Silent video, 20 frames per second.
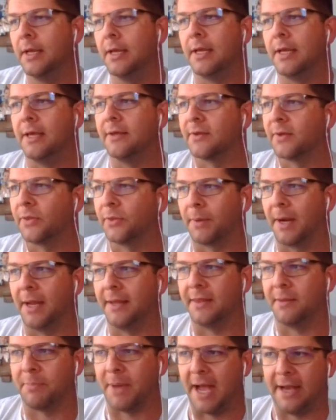He's a threat
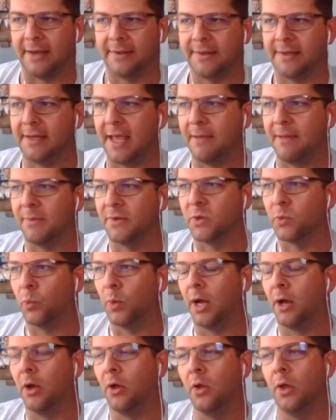in the passing game as
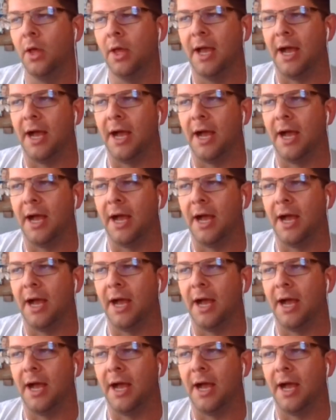well.